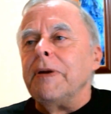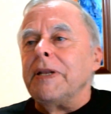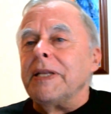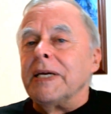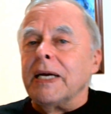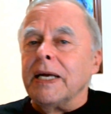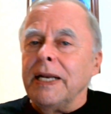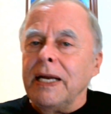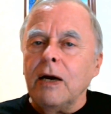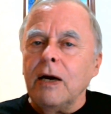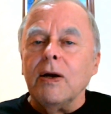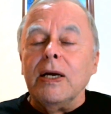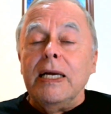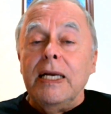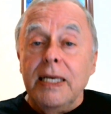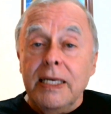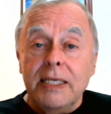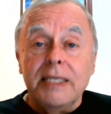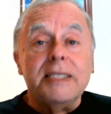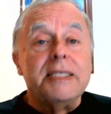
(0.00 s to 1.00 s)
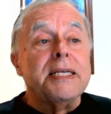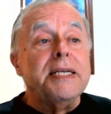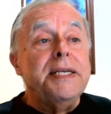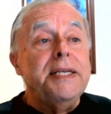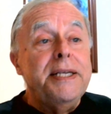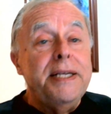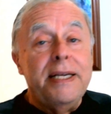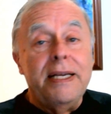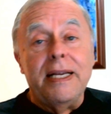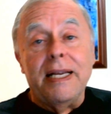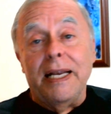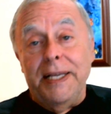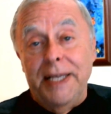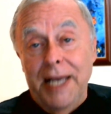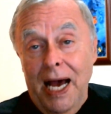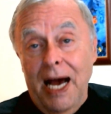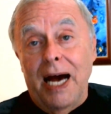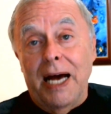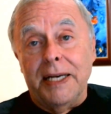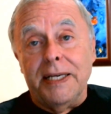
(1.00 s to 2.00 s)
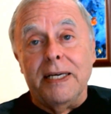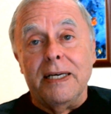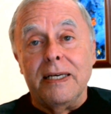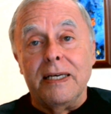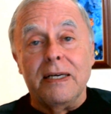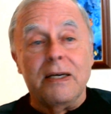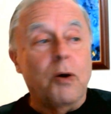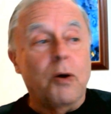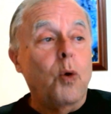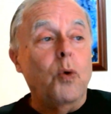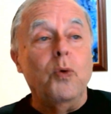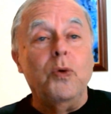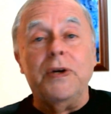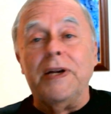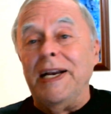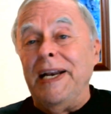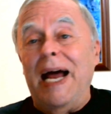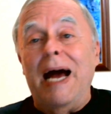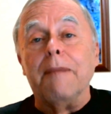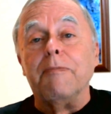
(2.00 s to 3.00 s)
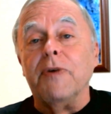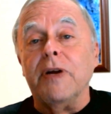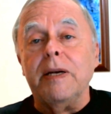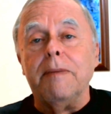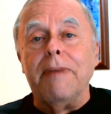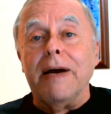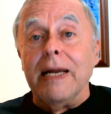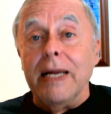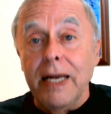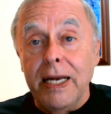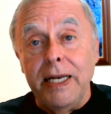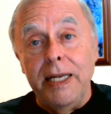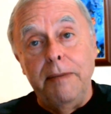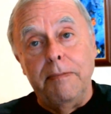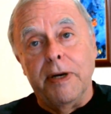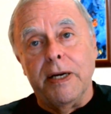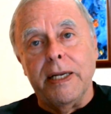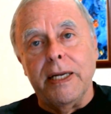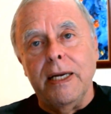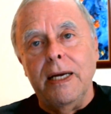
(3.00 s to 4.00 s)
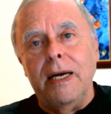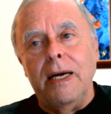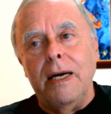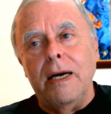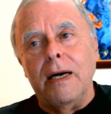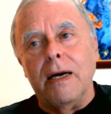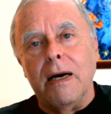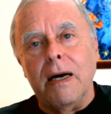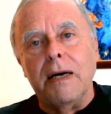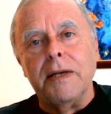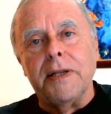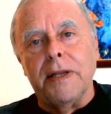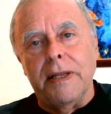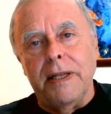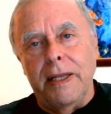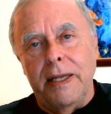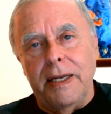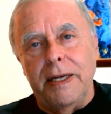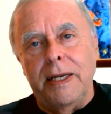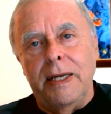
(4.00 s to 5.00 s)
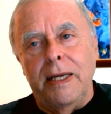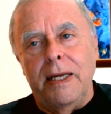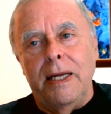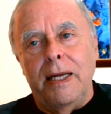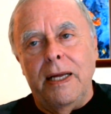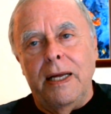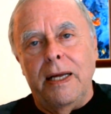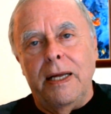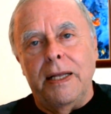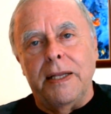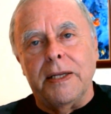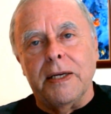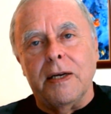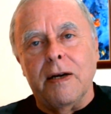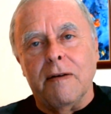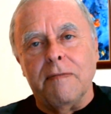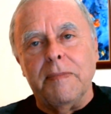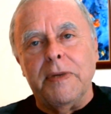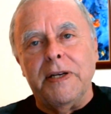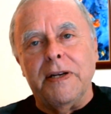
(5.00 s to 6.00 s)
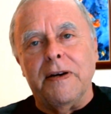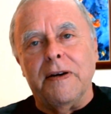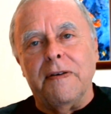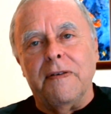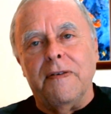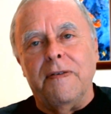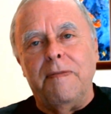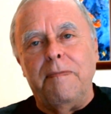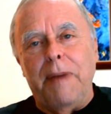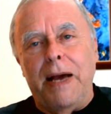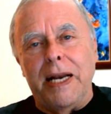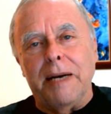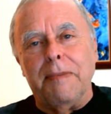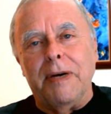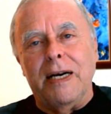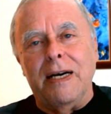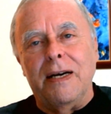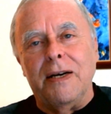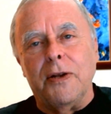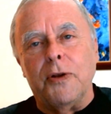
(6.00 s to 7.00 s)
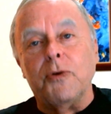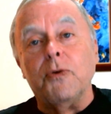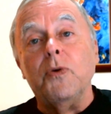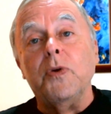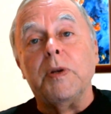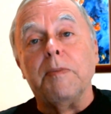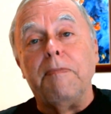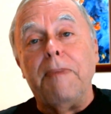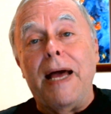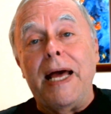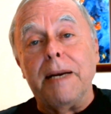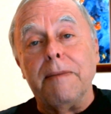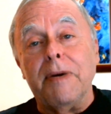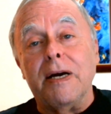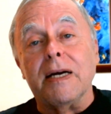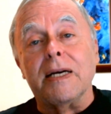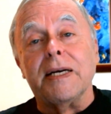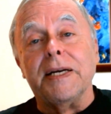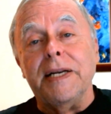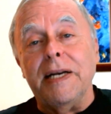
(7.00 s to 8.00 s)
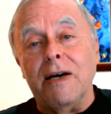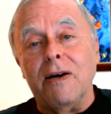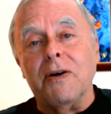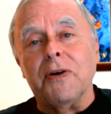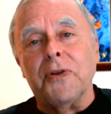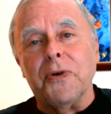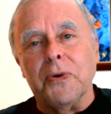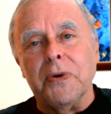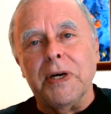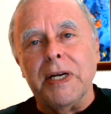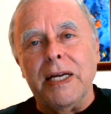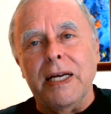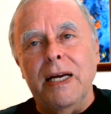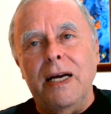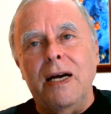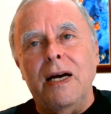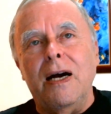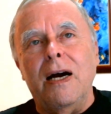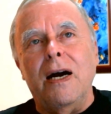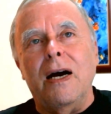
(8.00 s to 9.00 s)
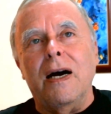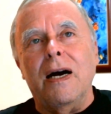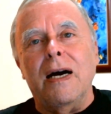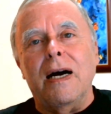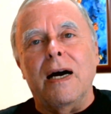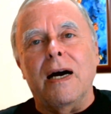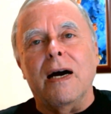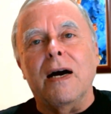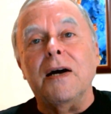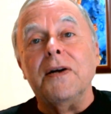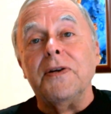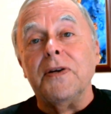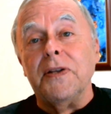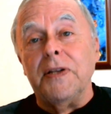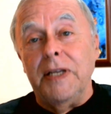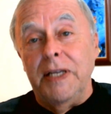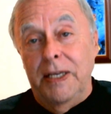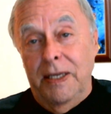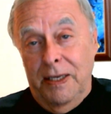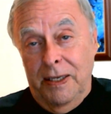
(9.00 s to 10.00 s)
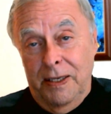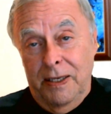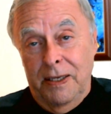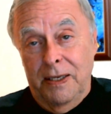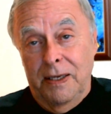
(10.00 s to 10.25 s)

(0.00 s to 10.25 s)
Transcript: But the canal is not owned and operated by anybody other than the government of Panama through the Panama Canal Authority under the